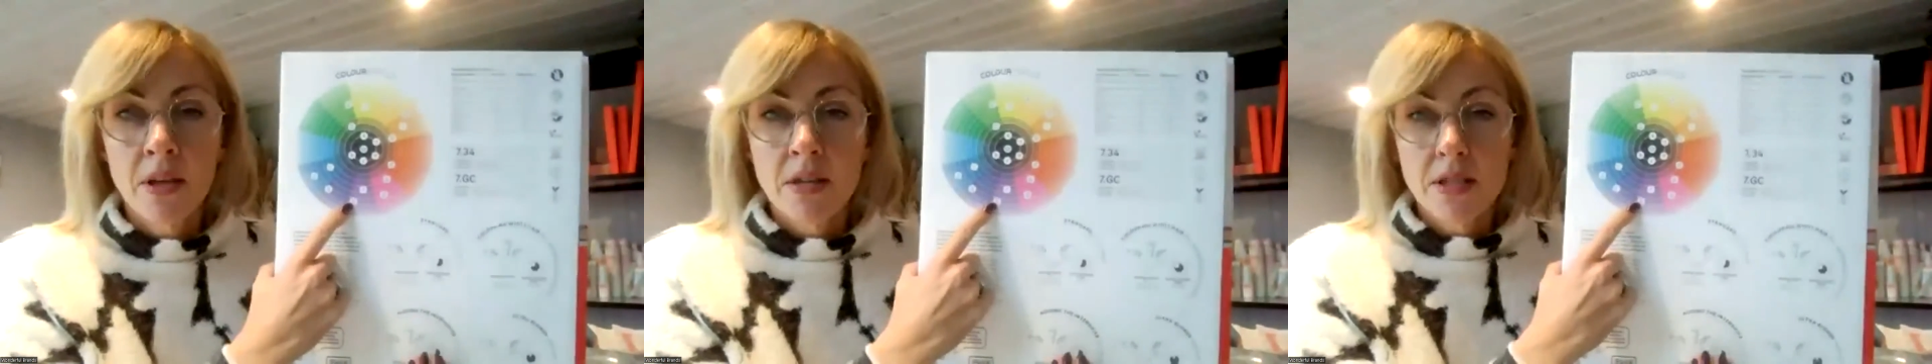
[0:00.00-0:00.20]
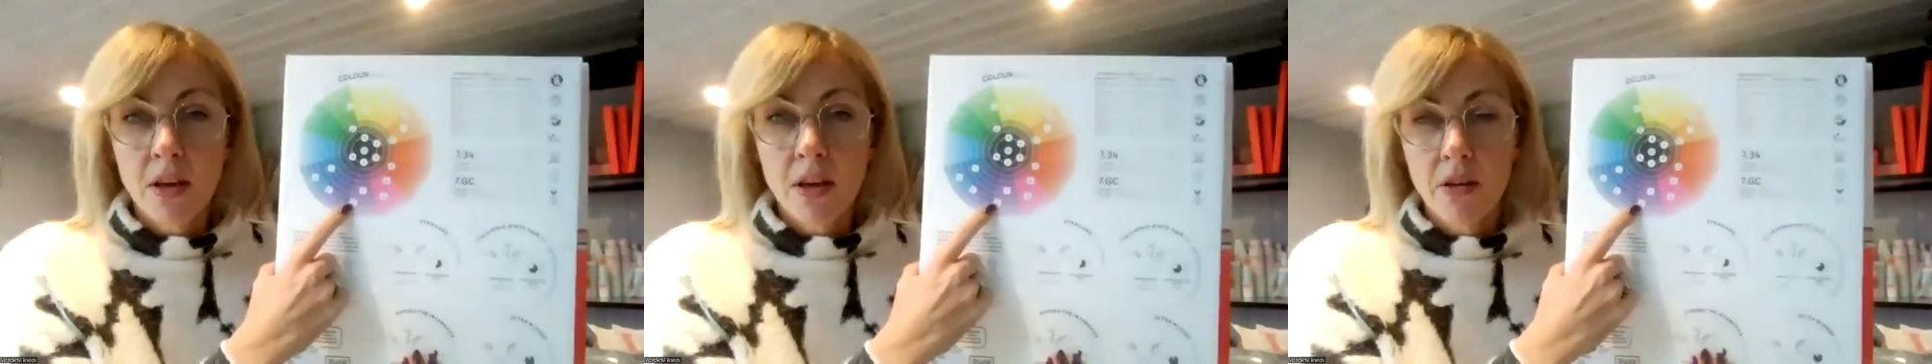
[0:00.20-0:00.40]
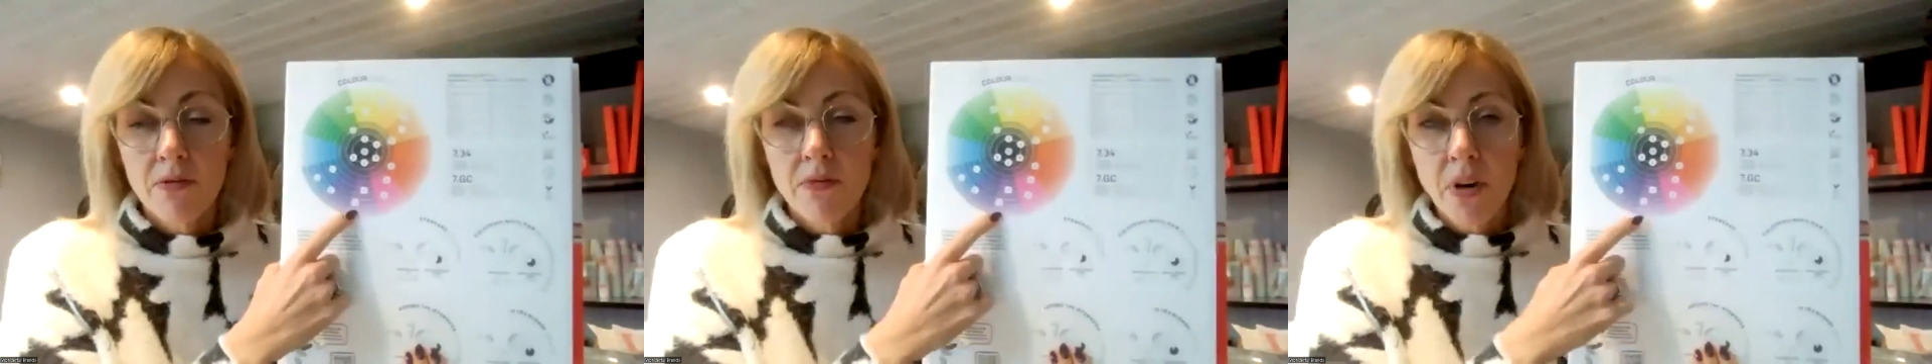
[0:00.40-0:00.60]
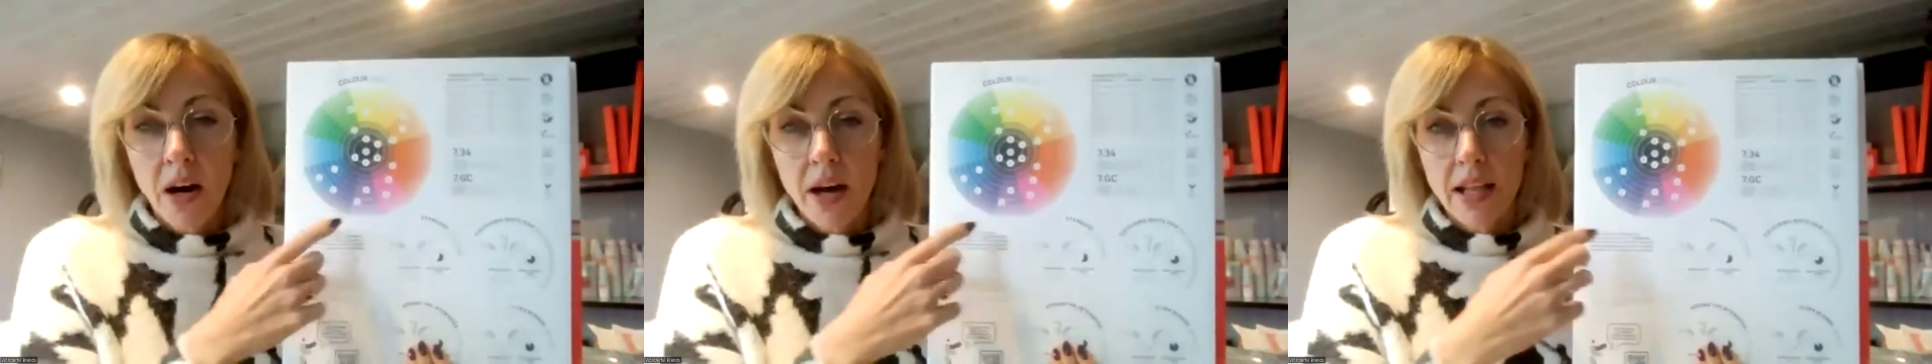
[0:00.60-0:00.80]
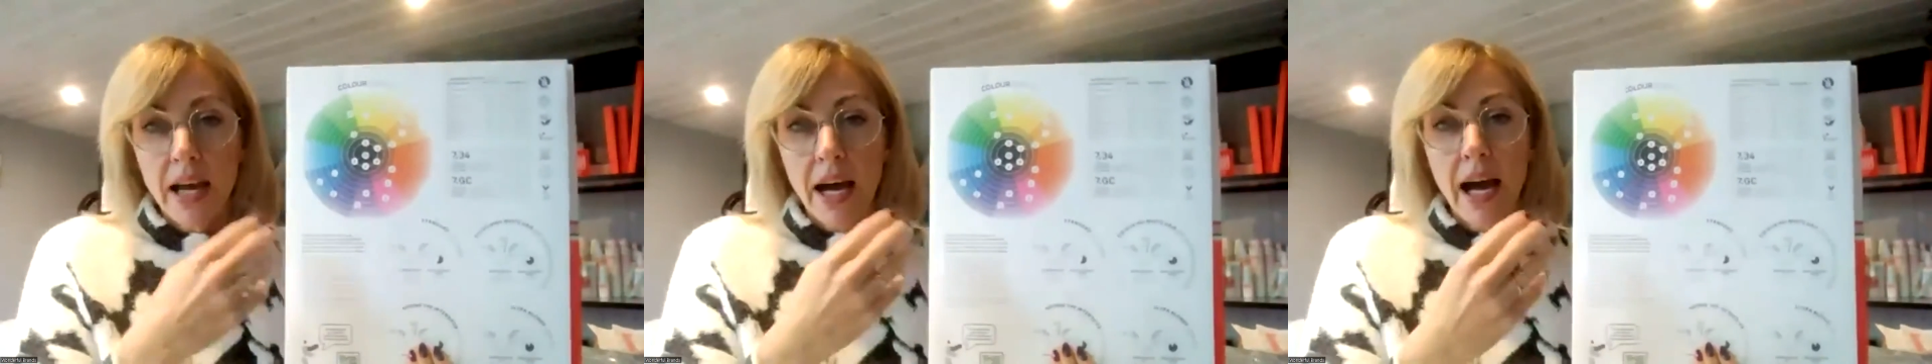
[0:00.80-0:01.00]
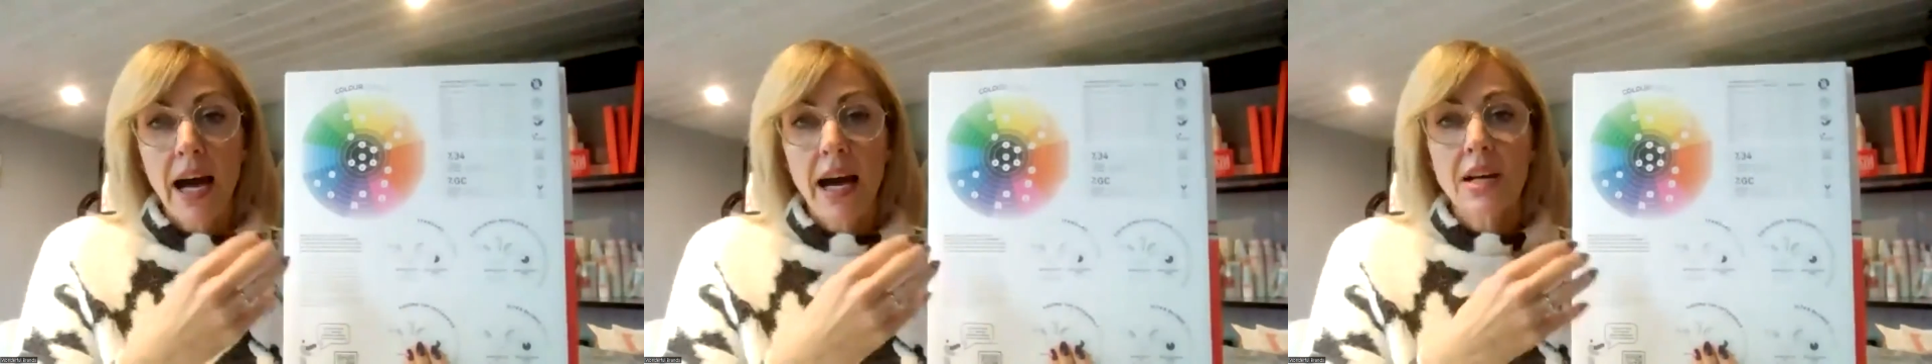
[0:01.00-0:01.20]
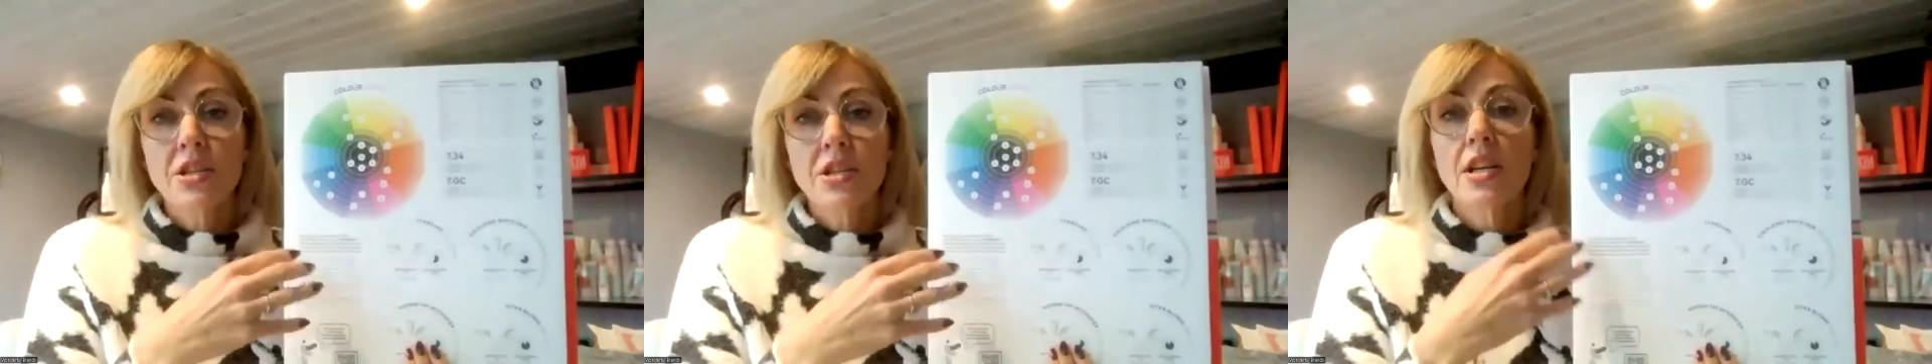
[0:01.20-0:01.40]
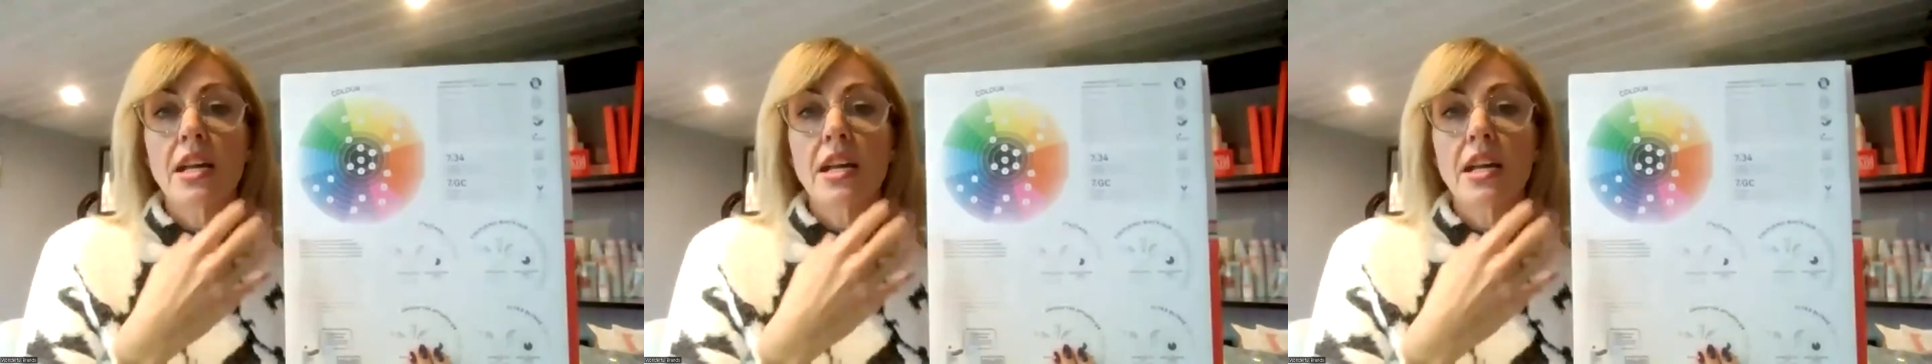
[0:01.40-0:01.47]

So Violet Ash,